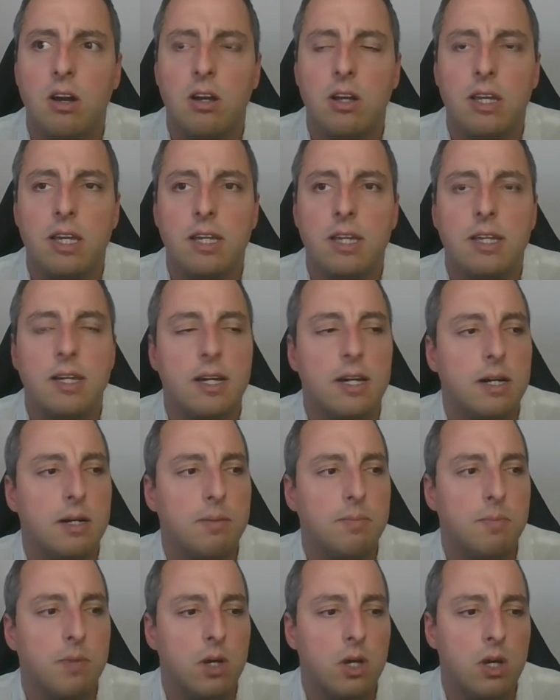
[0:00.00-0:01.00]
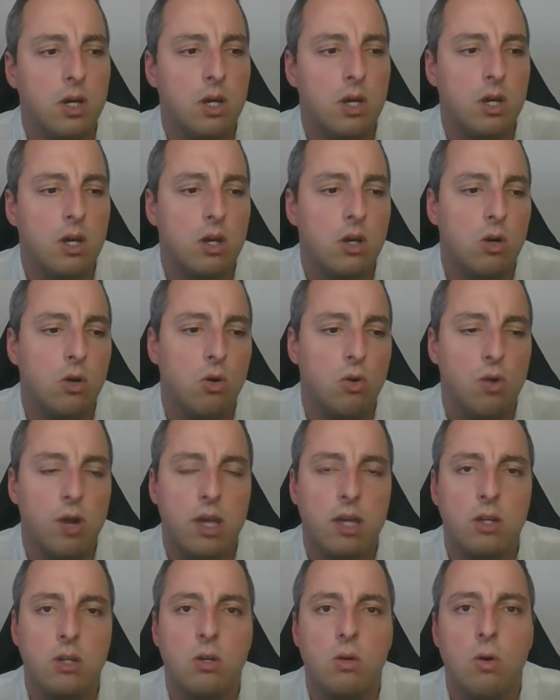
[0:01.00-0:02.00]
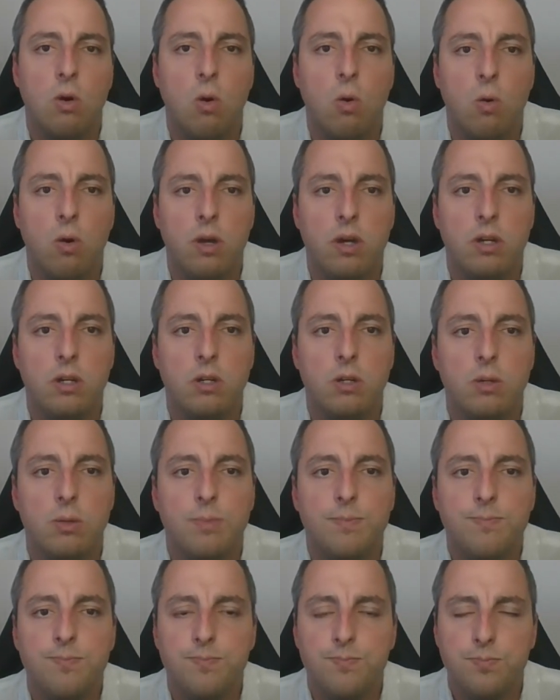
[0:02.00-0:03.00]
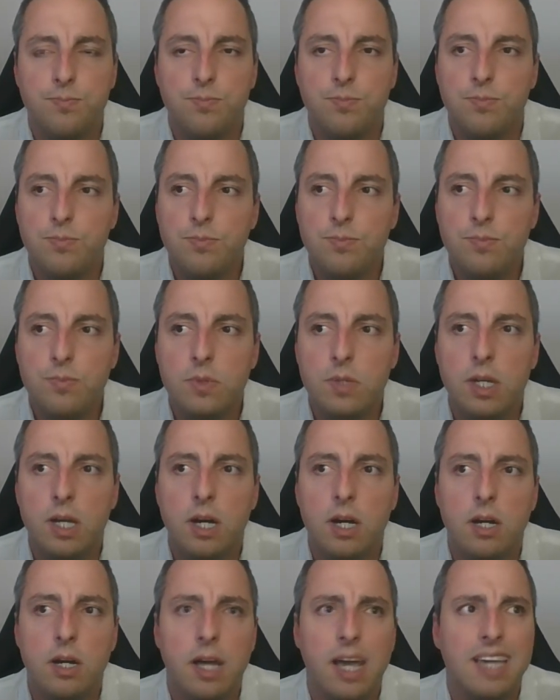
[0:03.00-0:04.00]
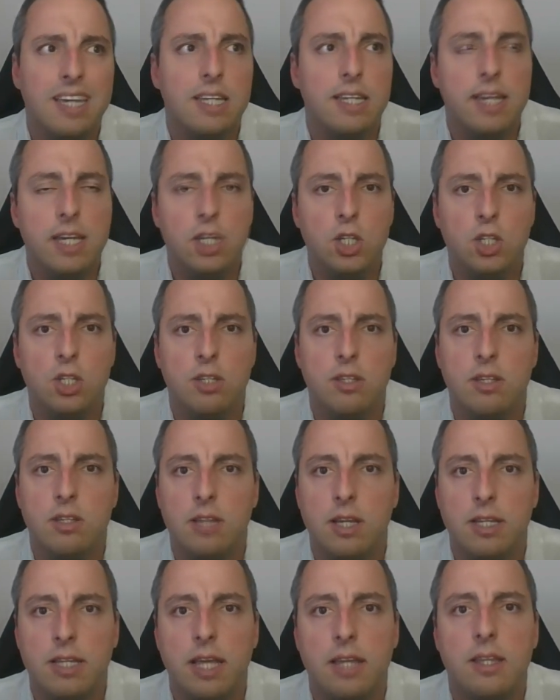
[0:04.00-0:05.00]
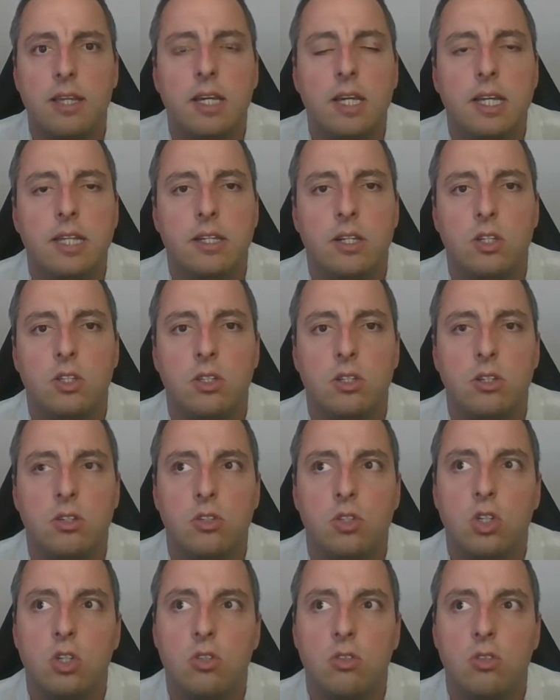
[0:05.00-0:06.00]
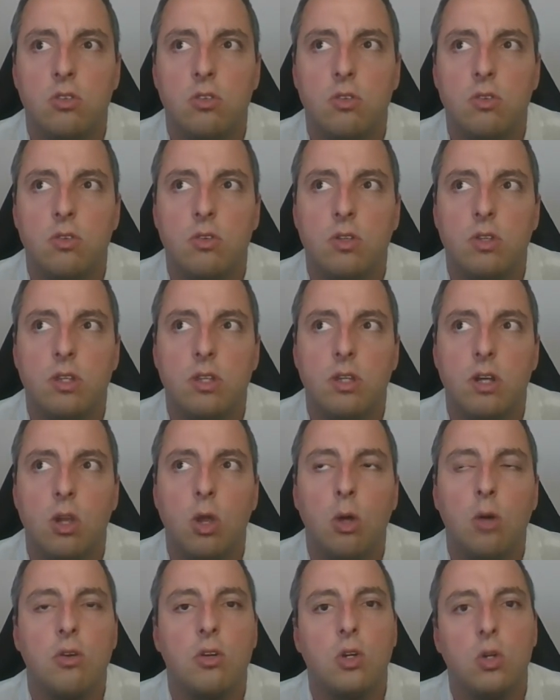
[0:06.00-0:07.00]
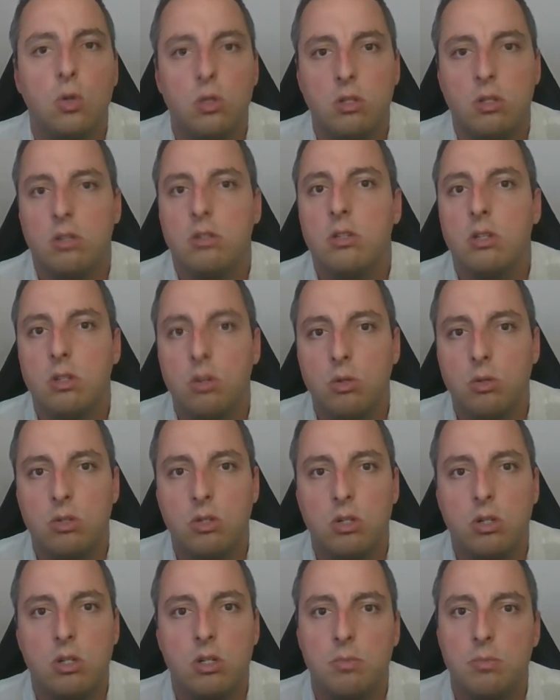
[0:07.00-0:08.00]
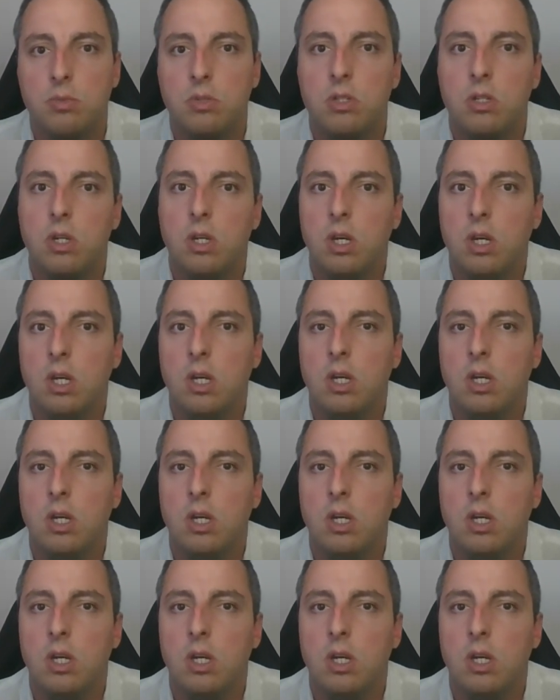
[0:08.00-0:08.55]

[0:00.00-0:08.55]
garlic, oregano oil, echinacea, things like that. There's just a lot of goodness in those herbs,